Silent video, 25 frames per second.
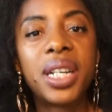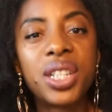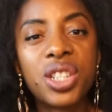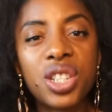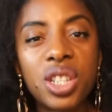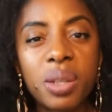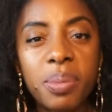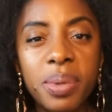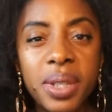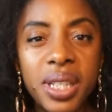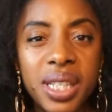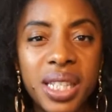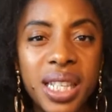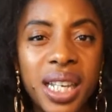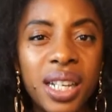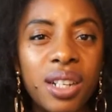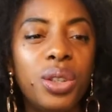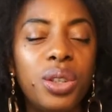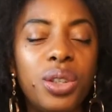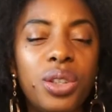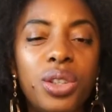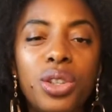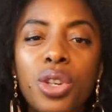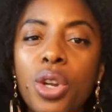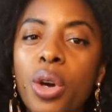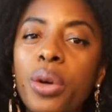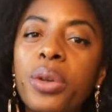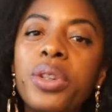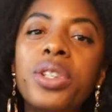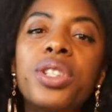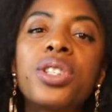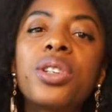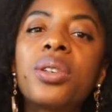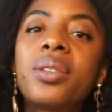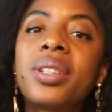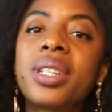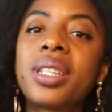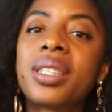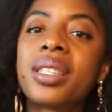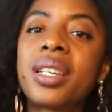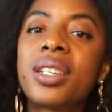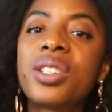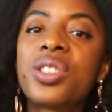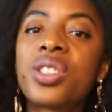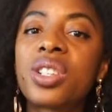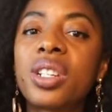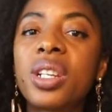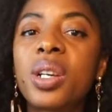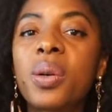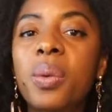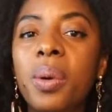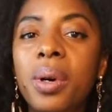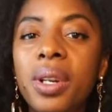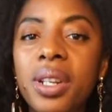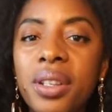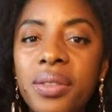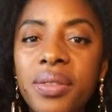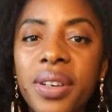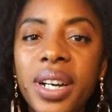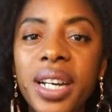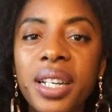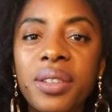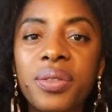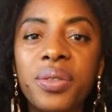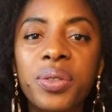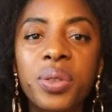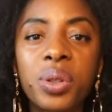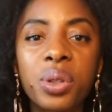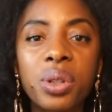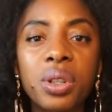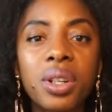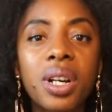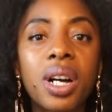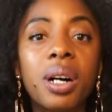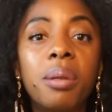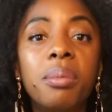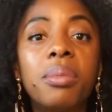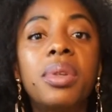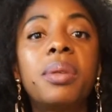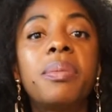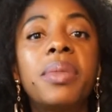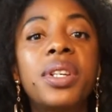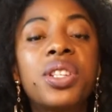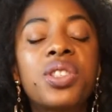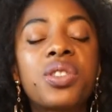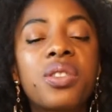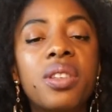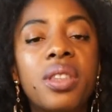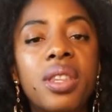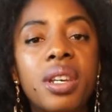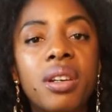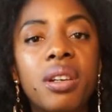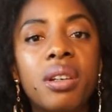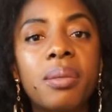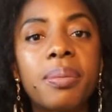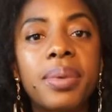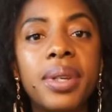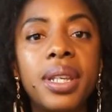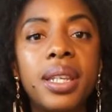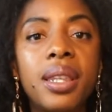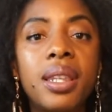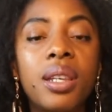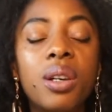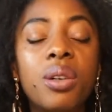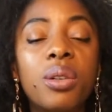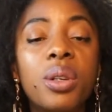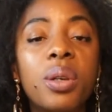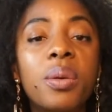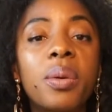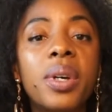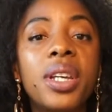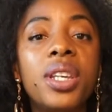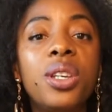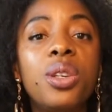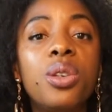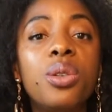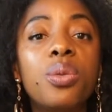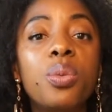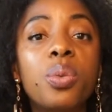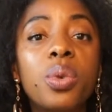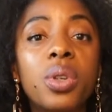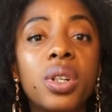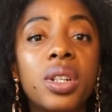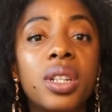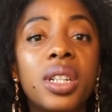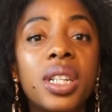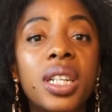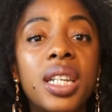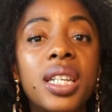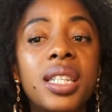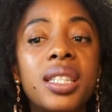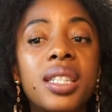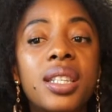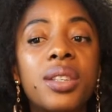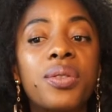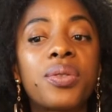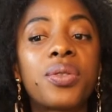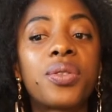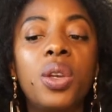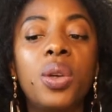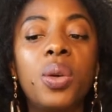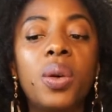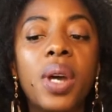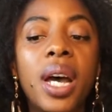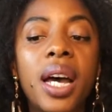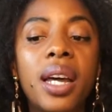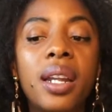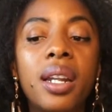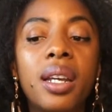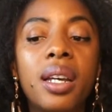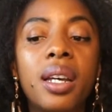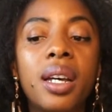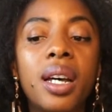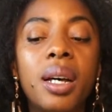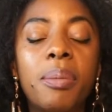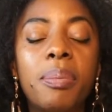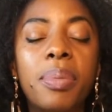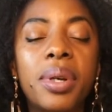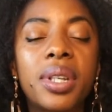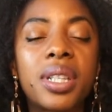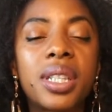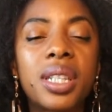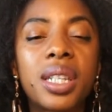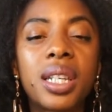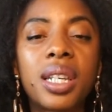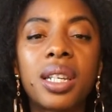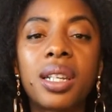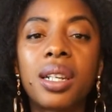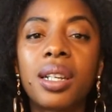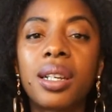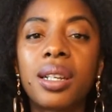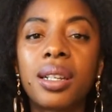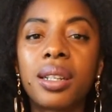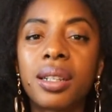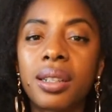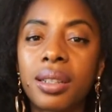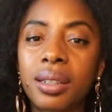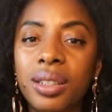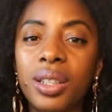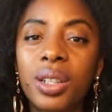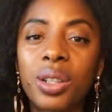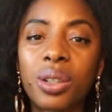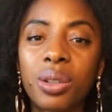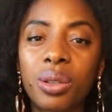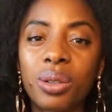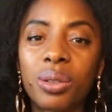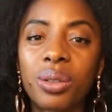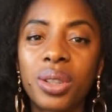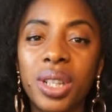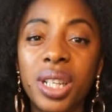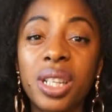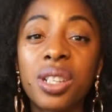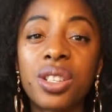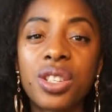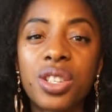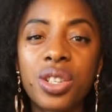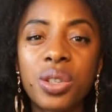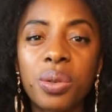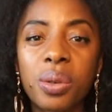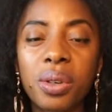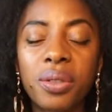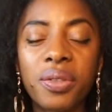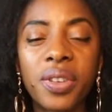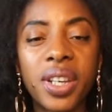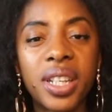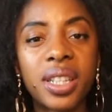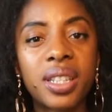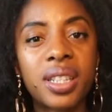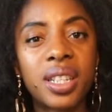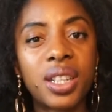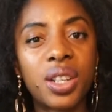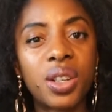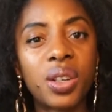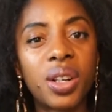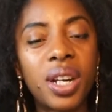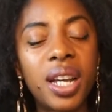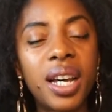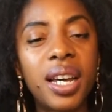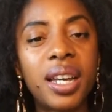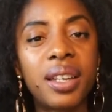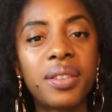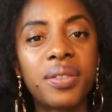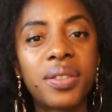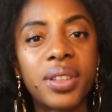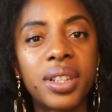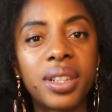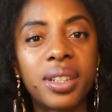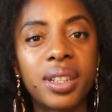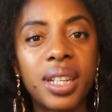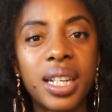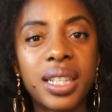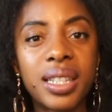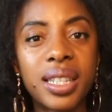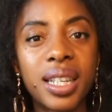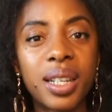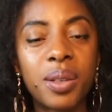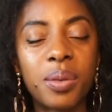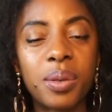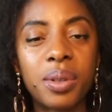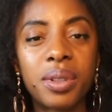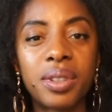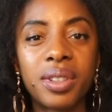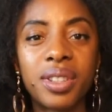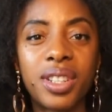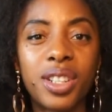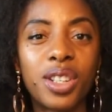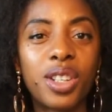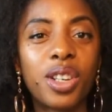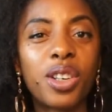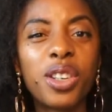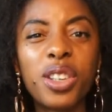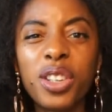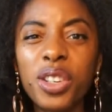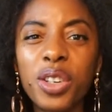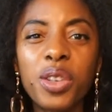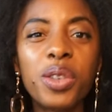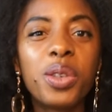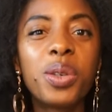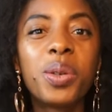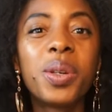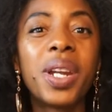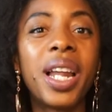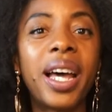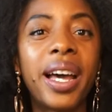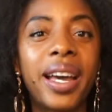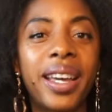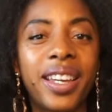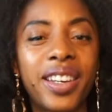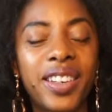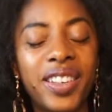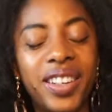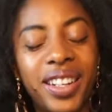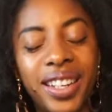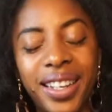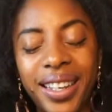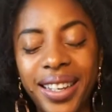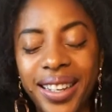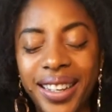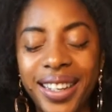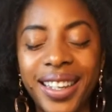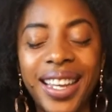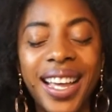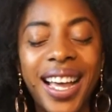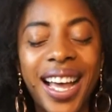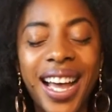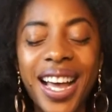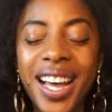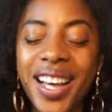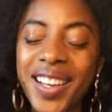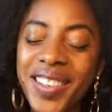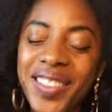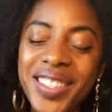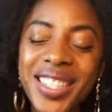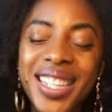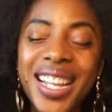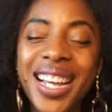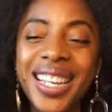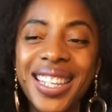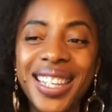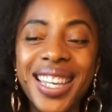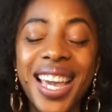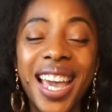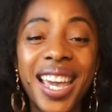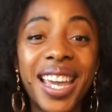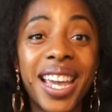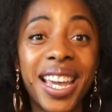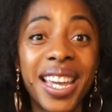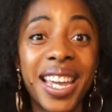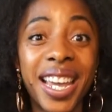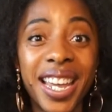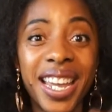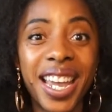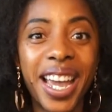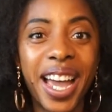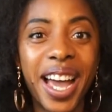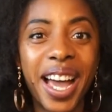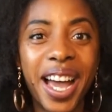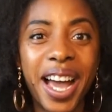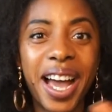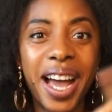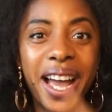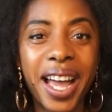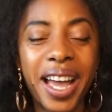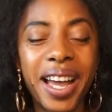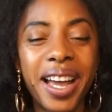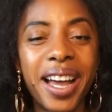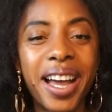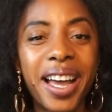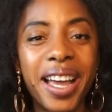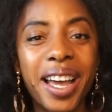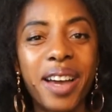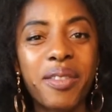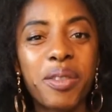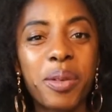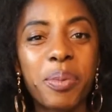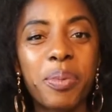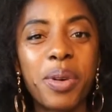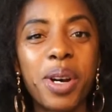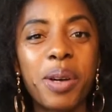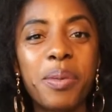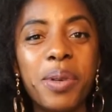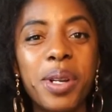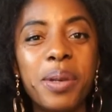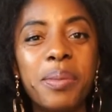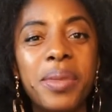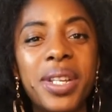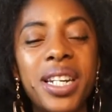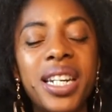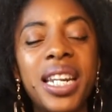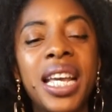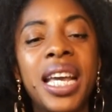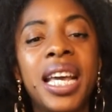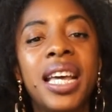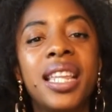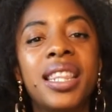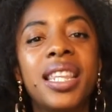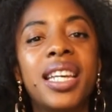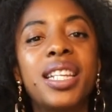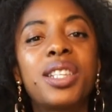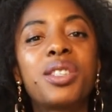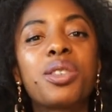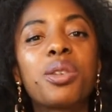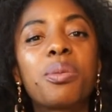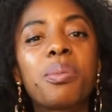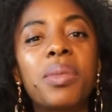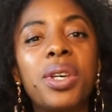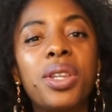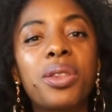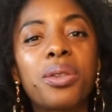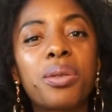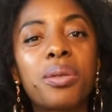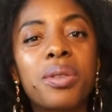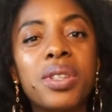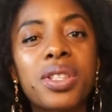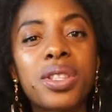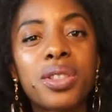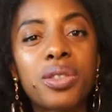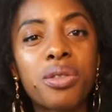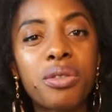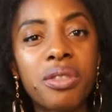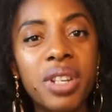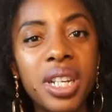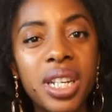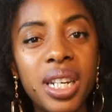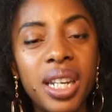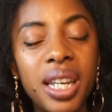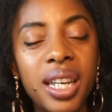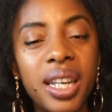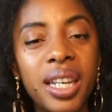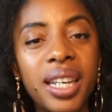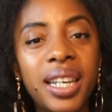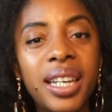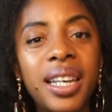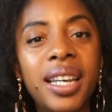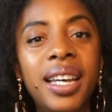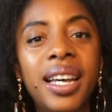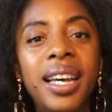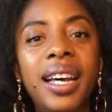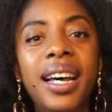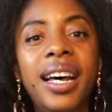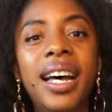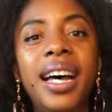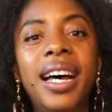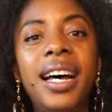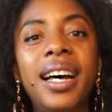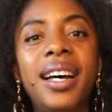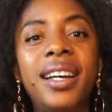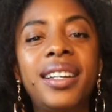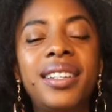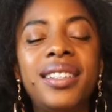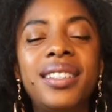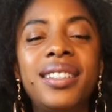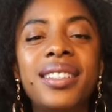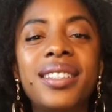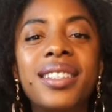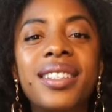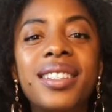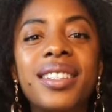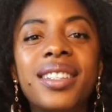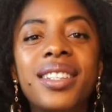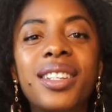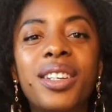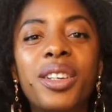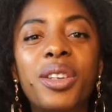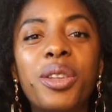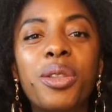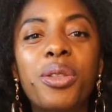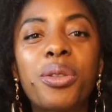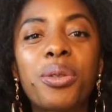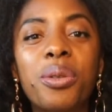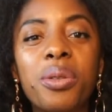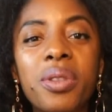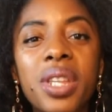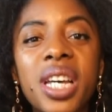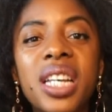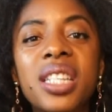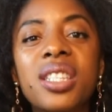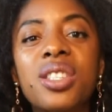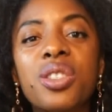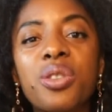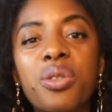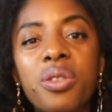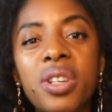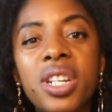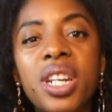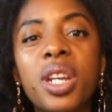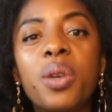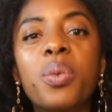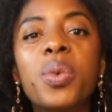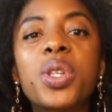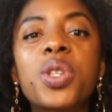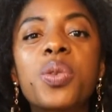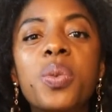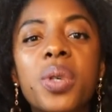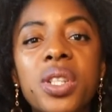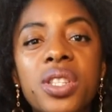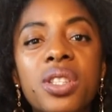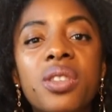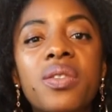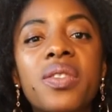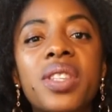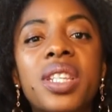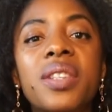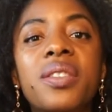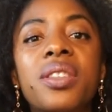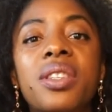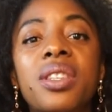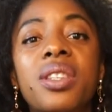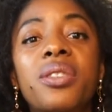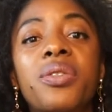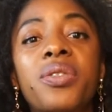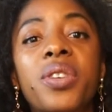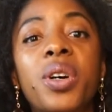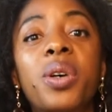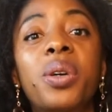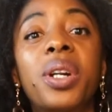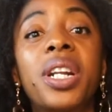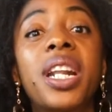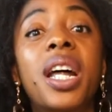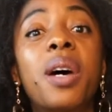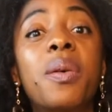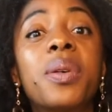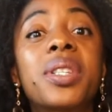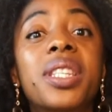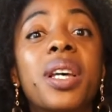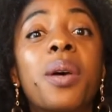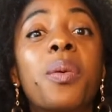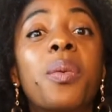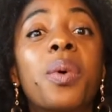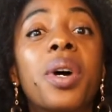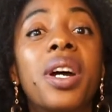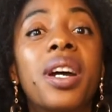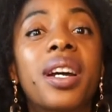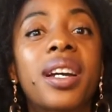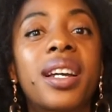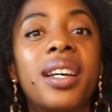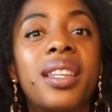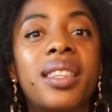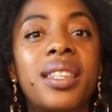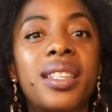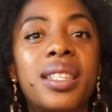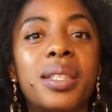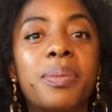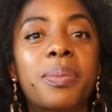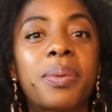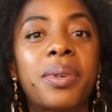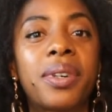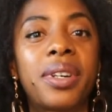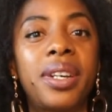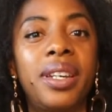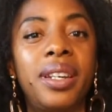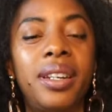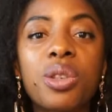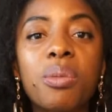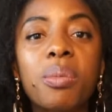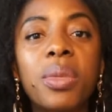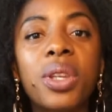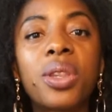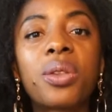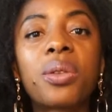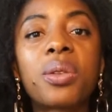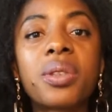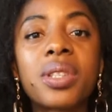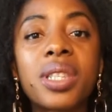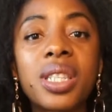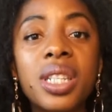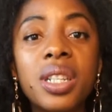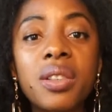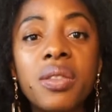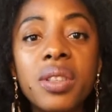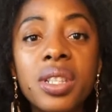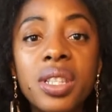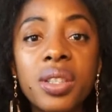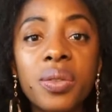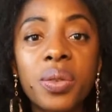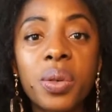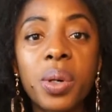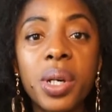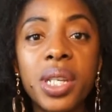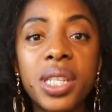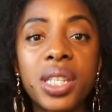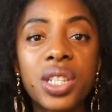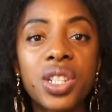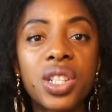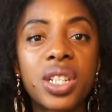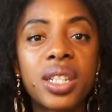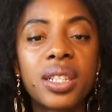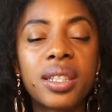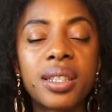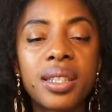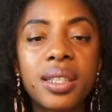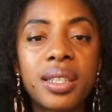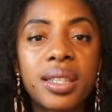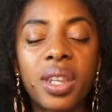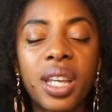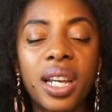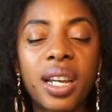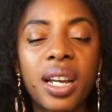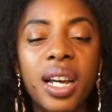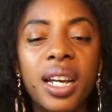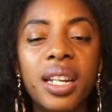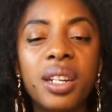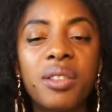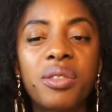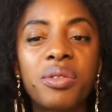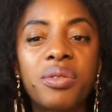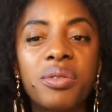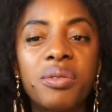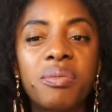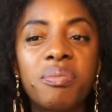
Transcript: GP said, no, you don't essentially qualify for complimentary therapy. The only way you would is if you had a particular, you know, issue affecting your life. And I said, you lie. You're like, I was like, yeah, I have a problem. And they took me through a screening, and through that screening, which was over the phone, and I was at work at this point, took me through a series of questions. They kind of